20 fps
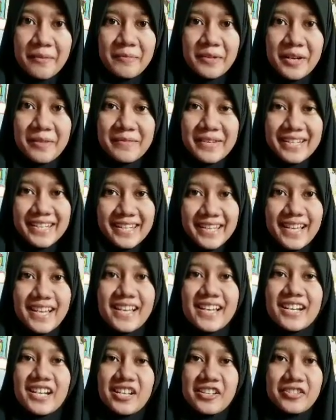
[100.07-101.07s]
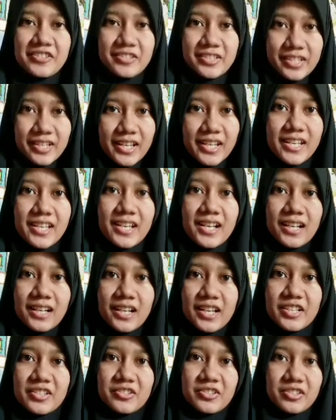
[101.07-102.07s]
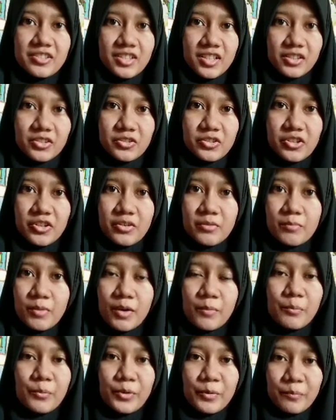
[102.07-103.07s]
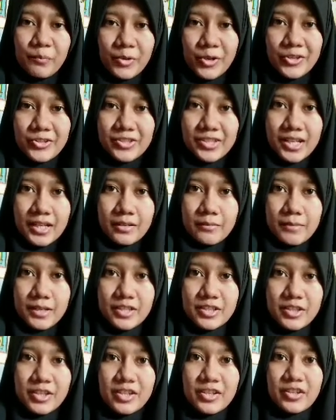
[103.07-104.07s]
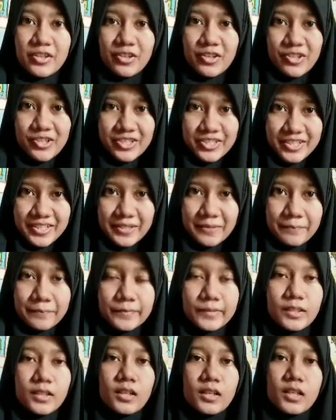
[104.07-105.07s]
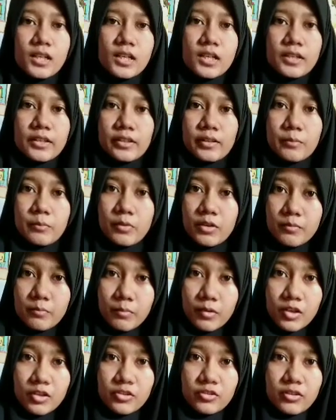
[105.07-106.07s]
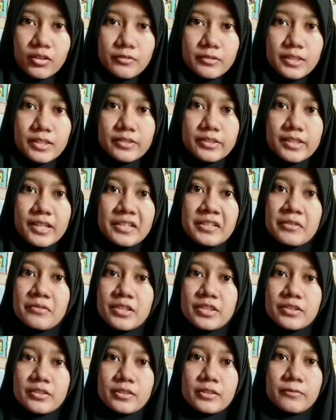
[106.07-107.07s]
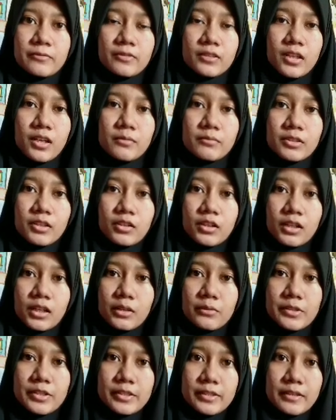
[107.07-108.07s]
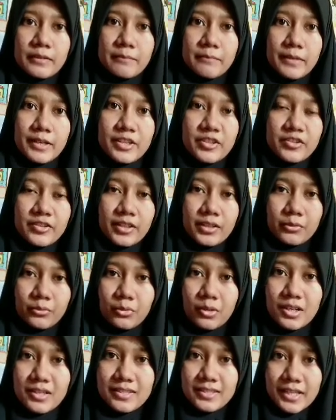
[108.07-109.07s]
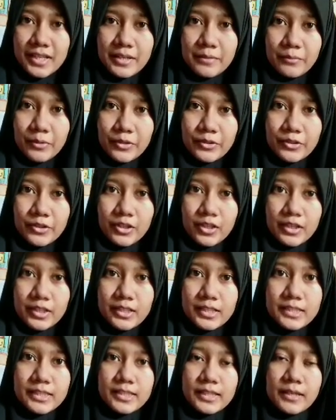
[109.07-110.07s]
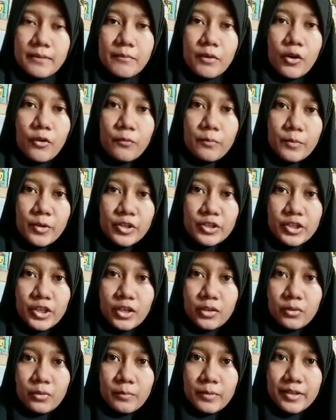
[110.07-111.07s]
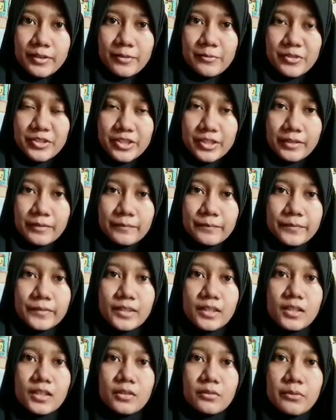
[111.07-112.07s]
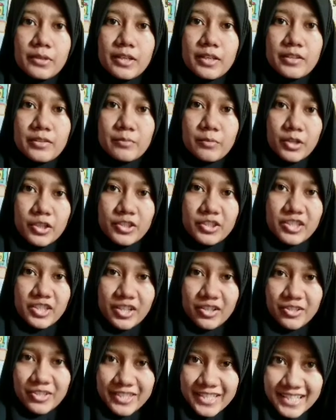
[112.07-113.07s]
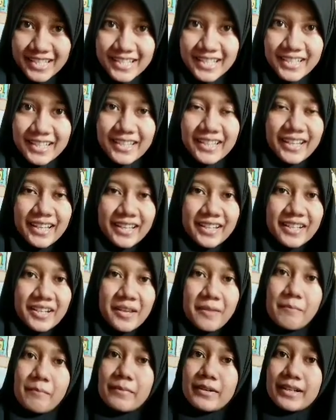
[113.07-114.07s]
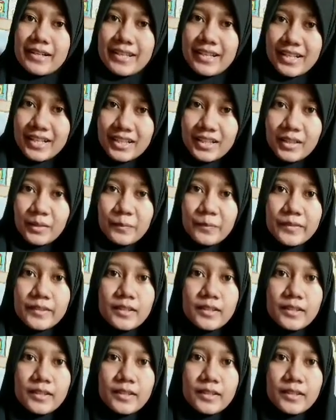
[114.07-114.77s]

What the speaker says: I'm Rahmaniar and today I'd like to talk to you about purpose and methodology. The purpose of this study was to develop the local wisdom-based natural science model on the theme of Mount Kelum eruption, which is both theoretical and empirical.